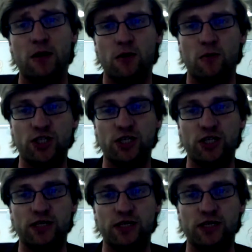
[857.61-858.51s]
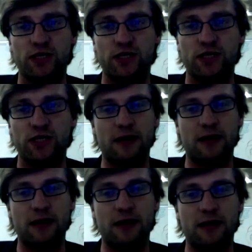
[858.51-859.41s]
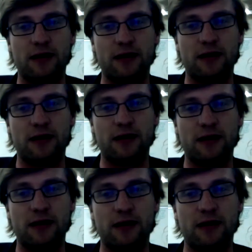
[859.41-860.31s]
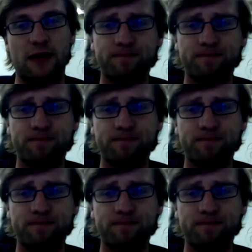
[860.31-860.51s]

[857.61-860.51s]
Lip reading: which is going to be a big deal.